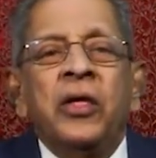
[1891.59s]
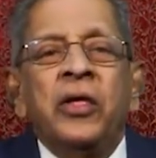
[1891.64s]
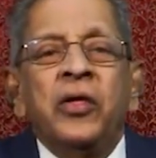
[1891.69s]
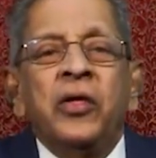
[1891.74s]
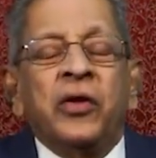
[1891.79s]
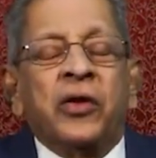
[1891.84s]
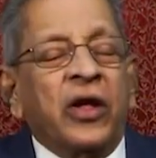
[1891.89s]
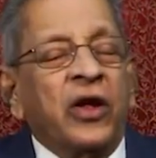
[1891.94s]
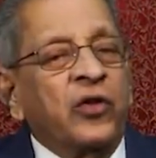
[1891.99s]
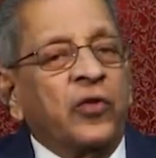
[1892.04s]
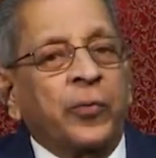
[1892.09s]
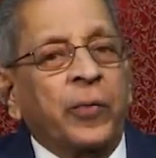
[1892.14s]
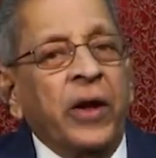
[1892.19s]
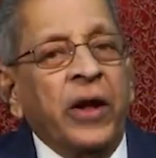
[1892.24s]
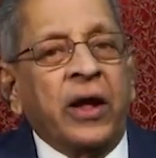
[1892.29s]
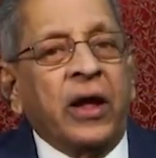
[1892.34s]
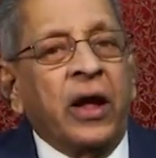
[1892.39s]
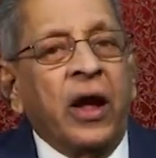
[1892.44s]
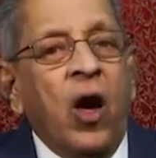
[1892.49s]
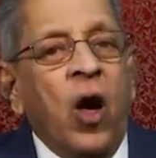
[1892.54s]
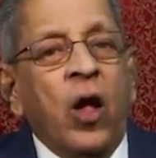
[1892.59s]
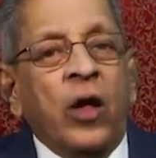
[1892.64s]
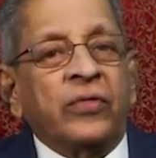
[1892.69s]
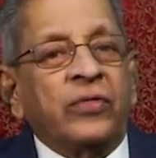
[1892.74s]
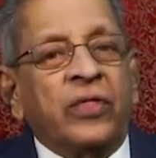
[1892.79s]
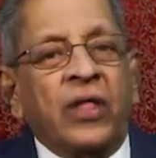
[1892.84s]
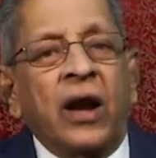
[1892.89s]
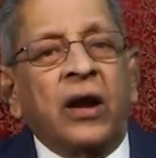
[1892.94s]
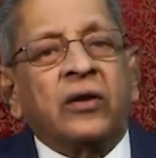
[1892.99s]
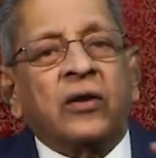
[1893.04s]
You can speak
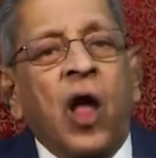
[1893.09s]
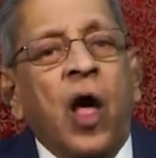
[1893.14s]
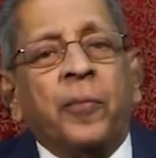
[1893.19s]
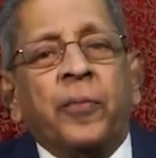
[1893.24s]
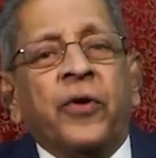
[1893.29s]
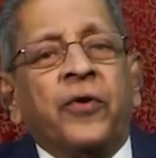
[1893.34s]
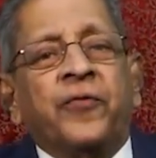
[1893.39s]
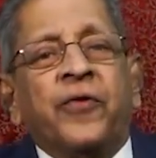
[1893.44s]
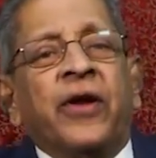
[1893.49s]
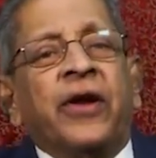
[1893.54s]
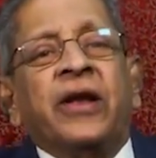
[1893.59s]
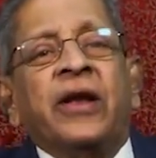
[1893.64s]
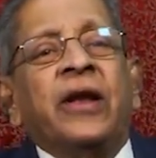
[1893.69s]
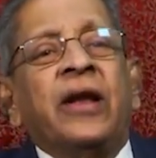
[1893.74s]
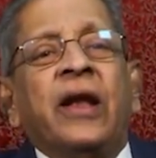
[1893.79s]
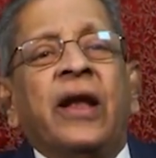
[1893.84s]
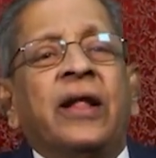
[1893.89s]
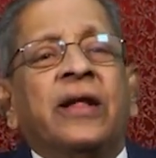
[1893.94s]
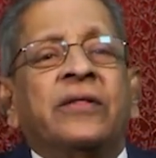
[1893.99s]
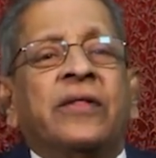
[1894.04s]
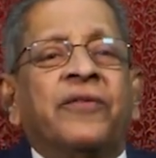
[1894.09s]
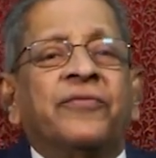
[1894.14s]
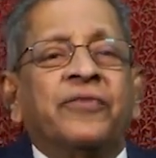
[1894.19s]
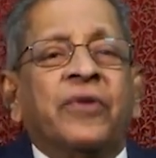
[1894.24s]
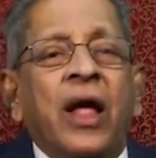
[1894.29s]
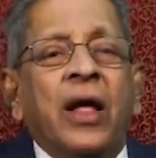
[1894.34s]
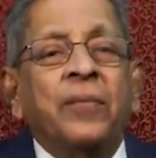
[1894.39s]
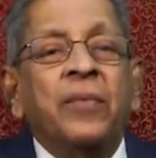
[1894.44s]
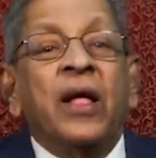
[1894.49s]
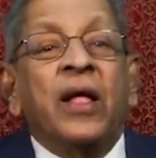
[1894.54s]
on that topic for any length of
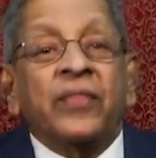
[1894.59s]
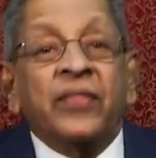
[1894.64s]
time.